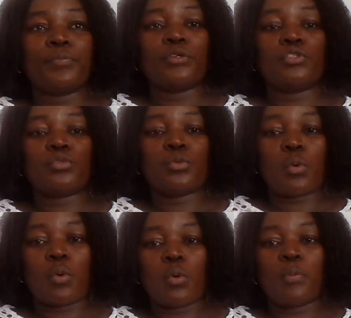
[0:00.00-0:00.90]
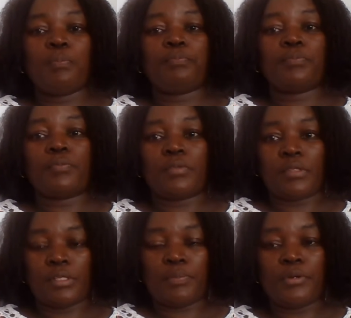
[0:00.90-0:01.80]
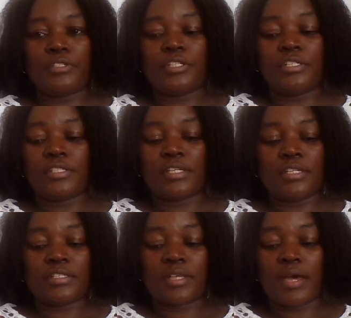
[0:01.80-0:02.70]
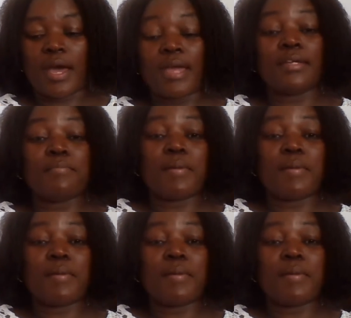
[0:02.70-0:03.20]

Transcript: So. The point is, I did hide